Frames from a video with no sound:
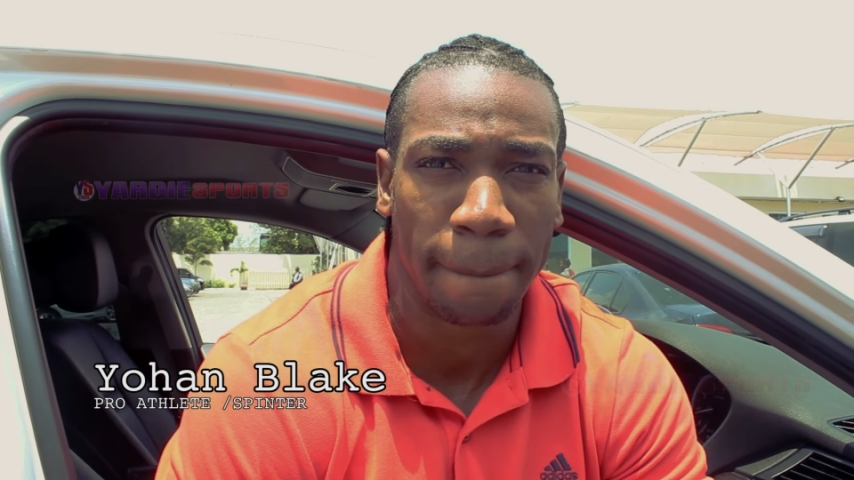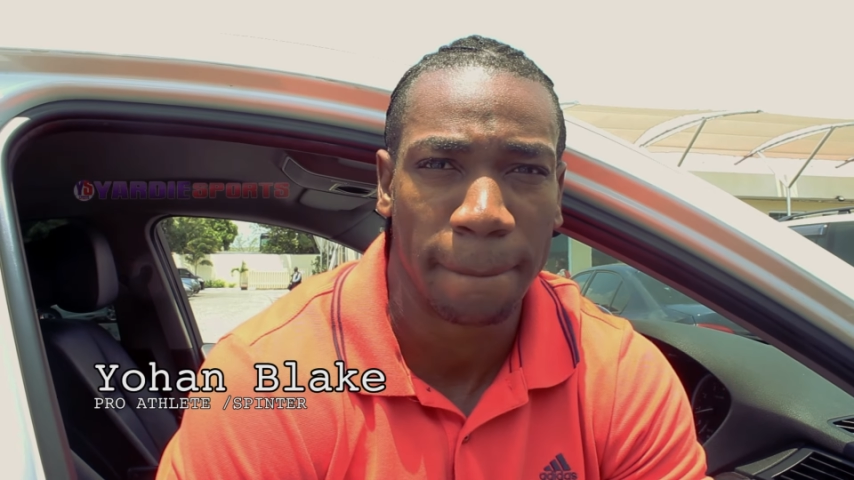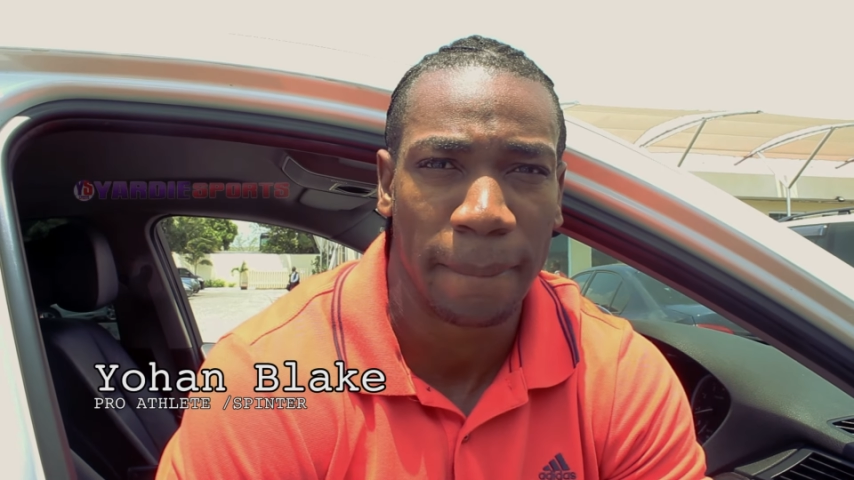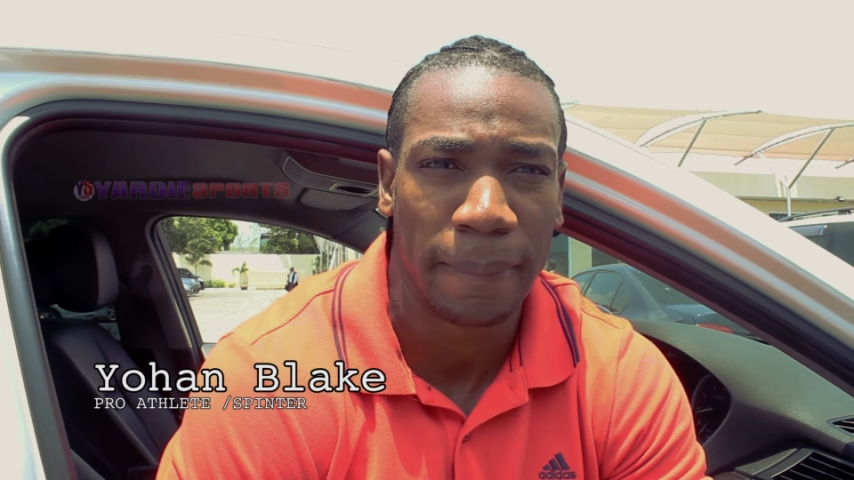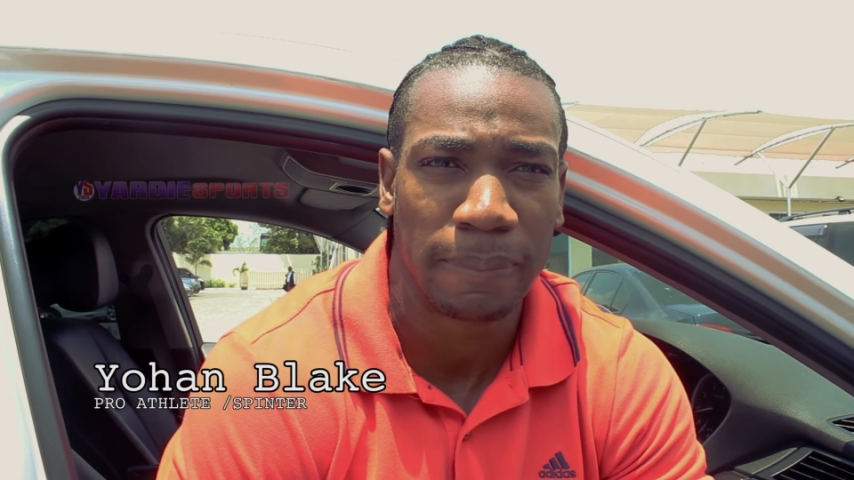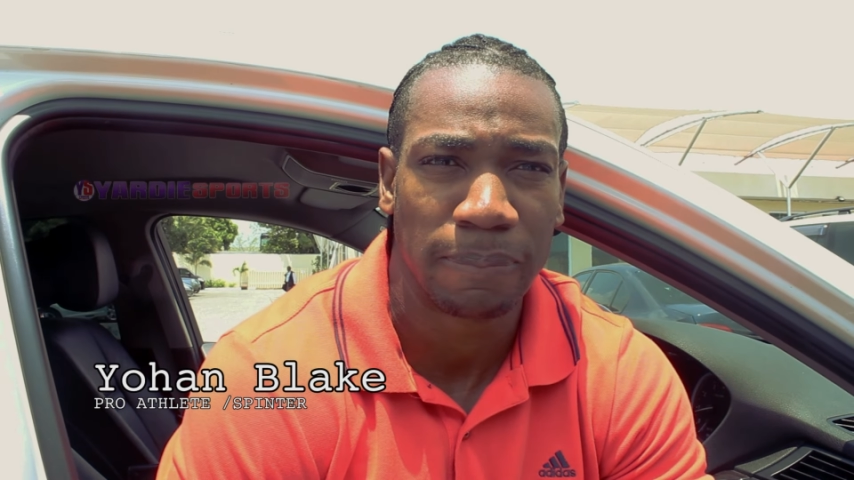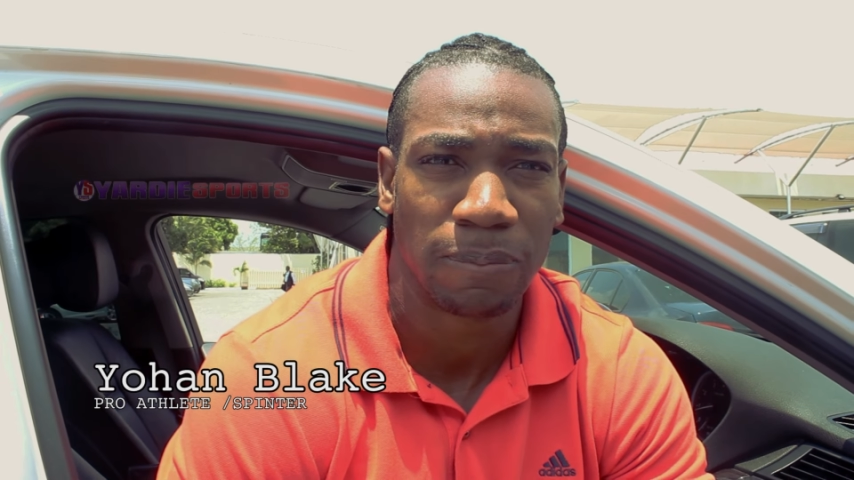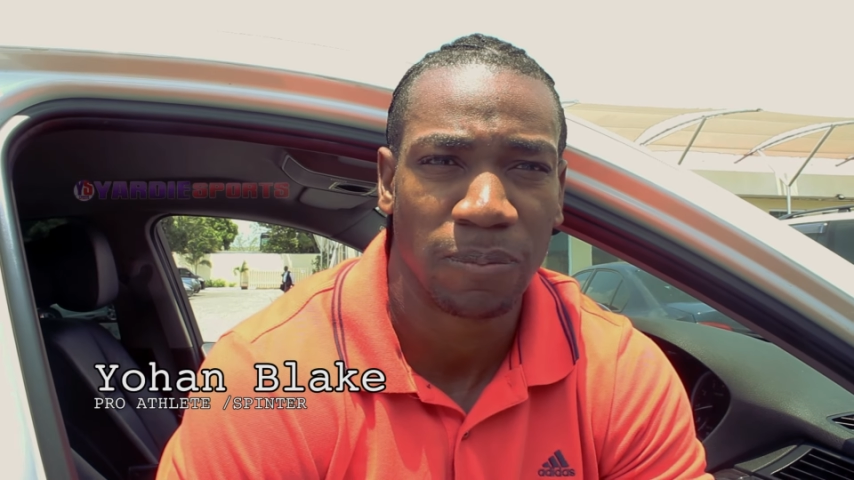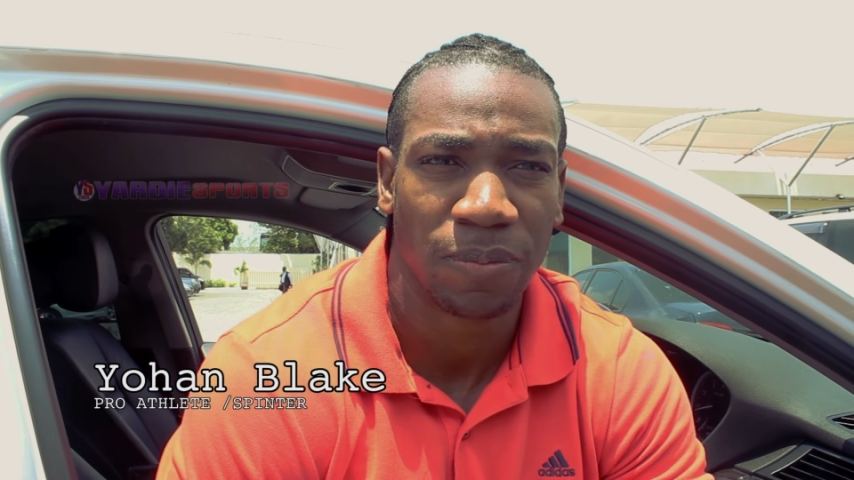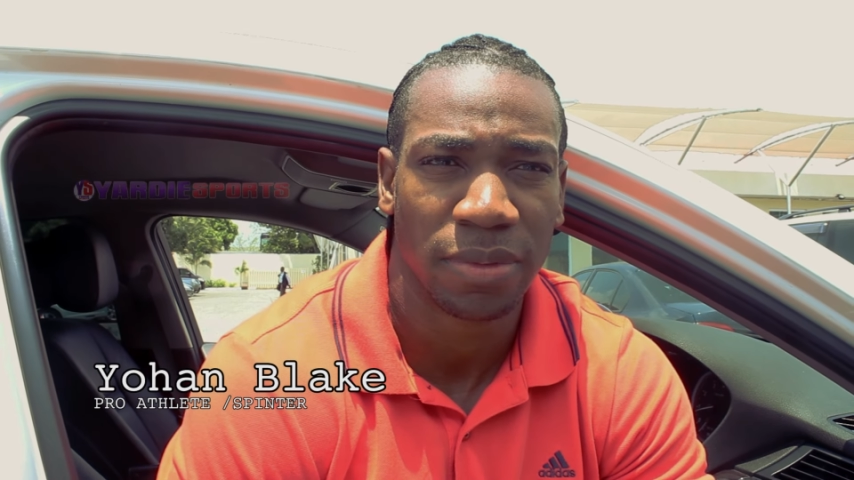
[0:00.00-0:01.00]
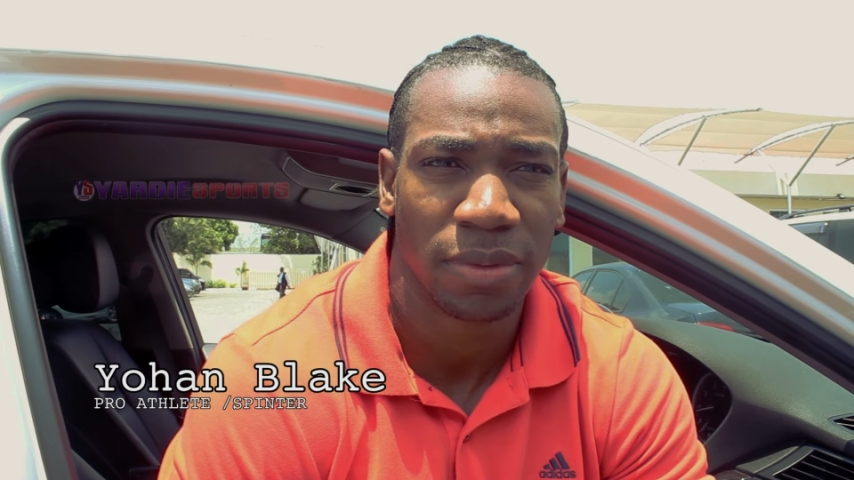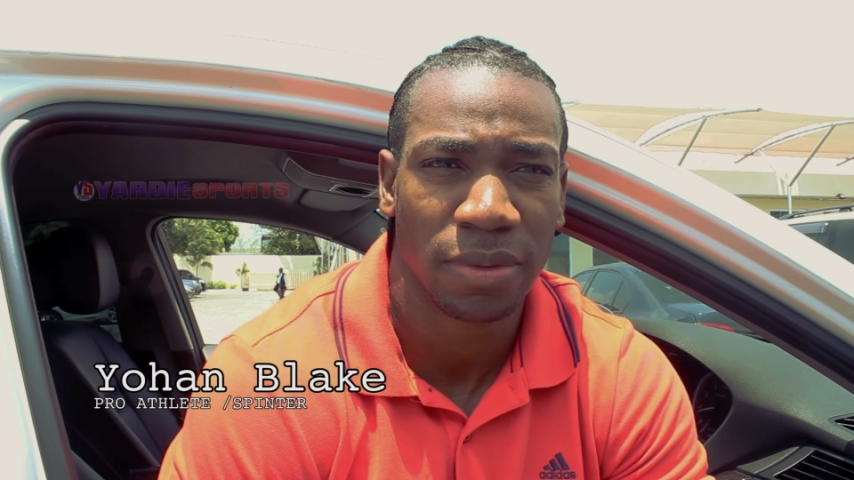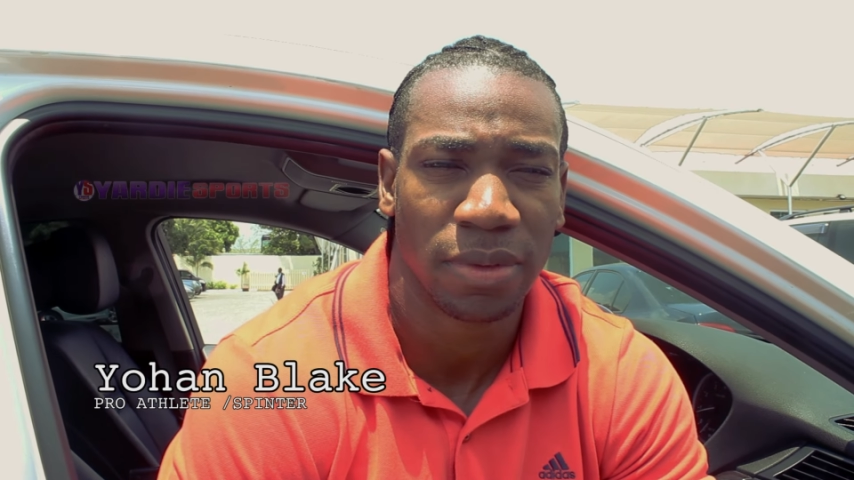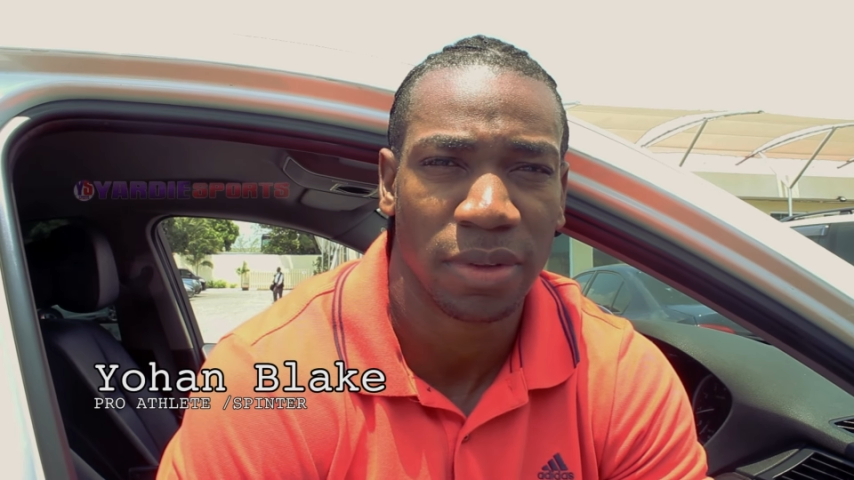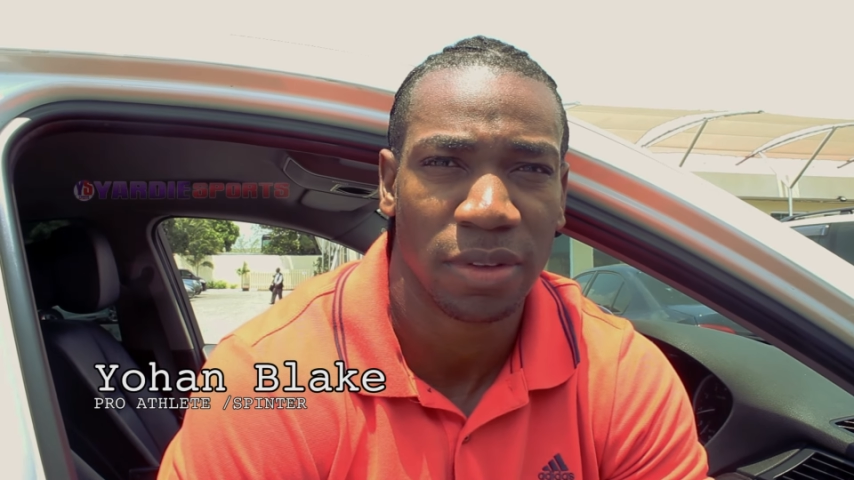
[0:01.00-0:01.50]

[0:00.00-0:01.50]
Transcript: So you're 100% healthy now.